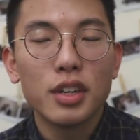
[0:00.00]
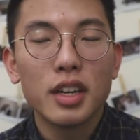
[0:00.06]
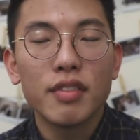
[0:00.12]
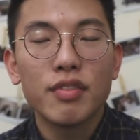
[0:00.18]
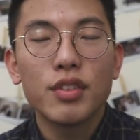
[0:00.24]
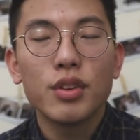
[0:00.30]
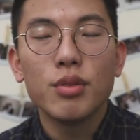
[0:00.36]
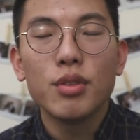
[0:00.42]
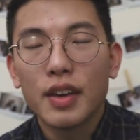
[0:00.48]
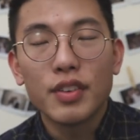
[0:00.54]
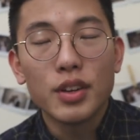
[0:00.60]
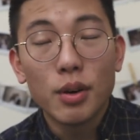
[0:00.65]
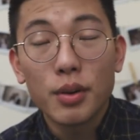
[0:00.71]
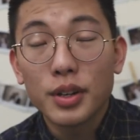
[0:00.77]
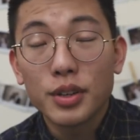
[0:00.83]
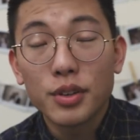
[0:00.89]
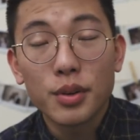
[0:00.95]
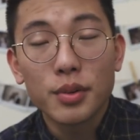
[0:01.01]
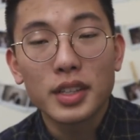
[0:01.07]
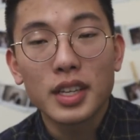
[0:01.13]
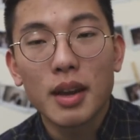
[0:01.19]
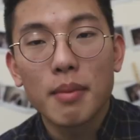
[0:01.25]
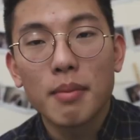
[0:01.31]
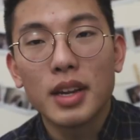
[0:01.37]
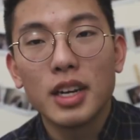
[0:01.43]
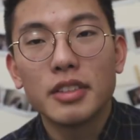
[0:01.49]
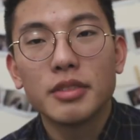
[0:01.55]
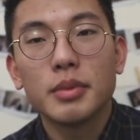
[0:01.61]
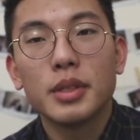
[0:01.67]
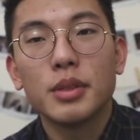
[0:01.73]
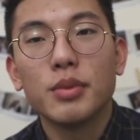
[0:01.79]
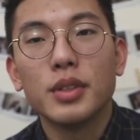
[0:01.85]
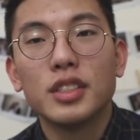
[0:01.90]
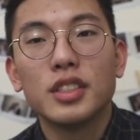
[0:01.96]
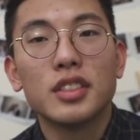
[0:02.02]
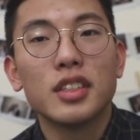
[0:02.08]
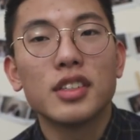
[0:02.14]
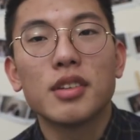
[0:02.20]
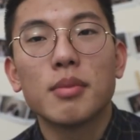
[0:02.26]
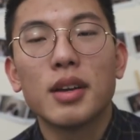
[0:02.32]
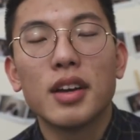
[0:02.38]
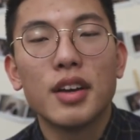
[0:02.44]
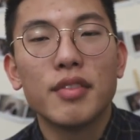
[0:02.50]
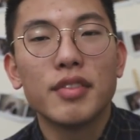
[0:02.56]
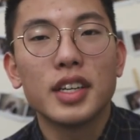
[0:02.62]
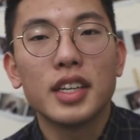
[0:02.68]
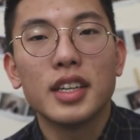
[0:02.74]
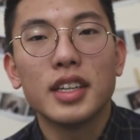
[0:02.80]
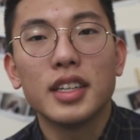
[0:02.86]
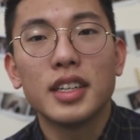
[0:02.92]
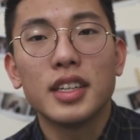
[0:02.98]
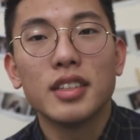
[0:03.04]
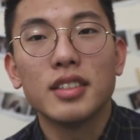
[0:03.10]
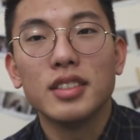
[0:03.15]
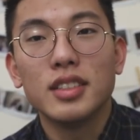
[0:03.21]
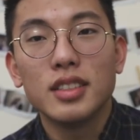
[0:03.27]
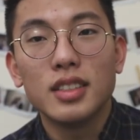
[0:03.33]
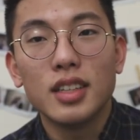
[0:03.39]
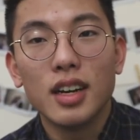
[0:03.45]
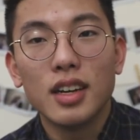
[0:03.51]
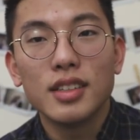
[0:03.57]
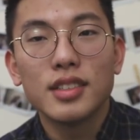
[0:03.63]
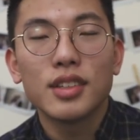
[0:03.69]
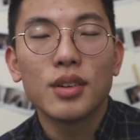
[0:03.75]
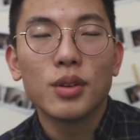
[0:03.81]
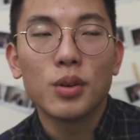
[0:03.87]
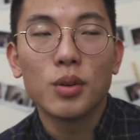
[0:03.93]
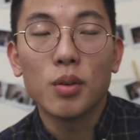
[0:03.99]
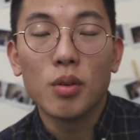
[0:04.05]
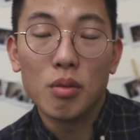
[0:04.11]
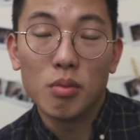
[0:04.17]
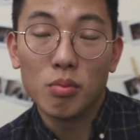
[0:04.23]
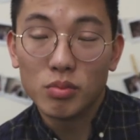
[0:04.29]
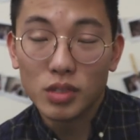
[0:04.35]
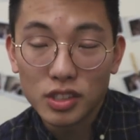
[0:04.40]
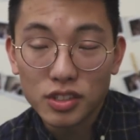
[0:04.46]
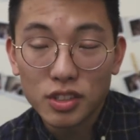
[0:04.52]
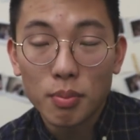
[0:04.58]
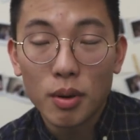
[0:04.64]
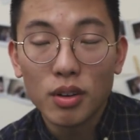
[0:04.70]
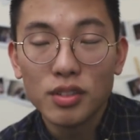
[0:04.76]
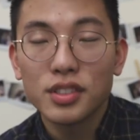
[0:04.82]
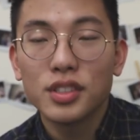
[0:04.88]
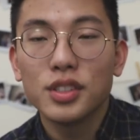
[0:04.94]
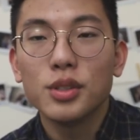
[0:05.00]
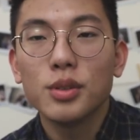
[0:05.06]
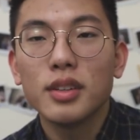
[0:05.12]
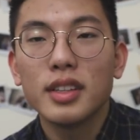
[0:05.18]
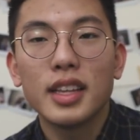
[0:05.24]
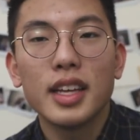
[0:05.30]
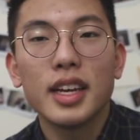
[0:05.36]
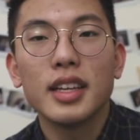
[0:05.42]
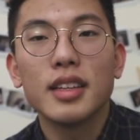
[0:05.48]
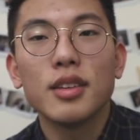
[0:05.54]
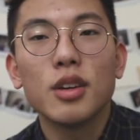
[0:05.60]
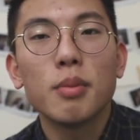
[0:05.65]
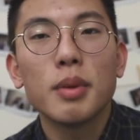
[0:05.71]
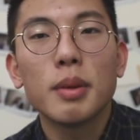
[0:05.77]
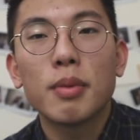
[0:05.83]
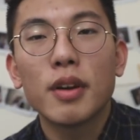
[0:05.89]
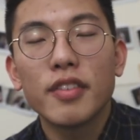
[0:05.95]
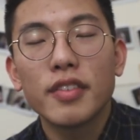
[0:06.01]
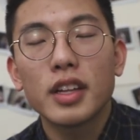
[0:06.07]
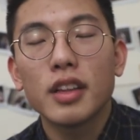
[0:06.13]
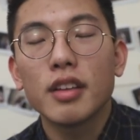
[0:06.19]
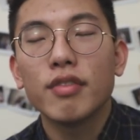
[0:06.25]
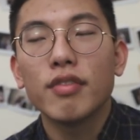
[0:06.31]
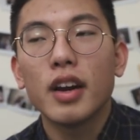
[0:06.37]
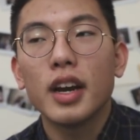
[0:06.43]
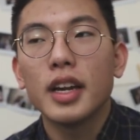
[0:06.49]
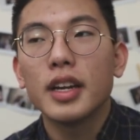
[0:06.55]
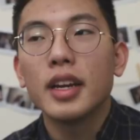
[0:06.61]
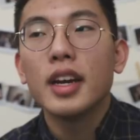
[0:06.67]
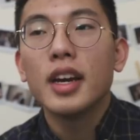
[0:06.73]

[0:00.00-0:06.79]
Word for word: If you know what you're doing with time management, which just about every kid here does or is supposed to, then you'll be perfectly fine.